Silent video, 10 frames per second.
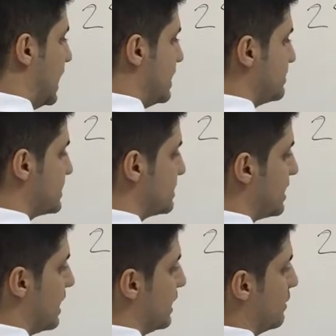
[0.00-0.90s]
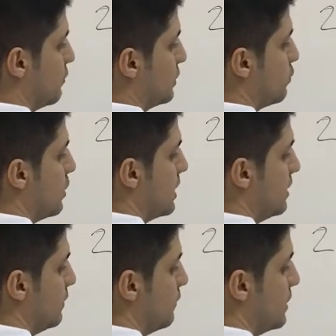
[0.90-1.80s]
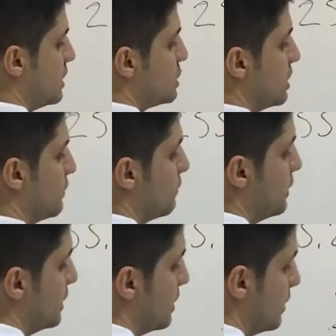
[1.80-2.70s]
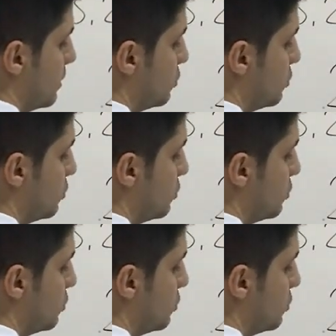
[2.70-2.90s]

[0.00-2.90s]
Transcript: I'm starting with 1, finishing with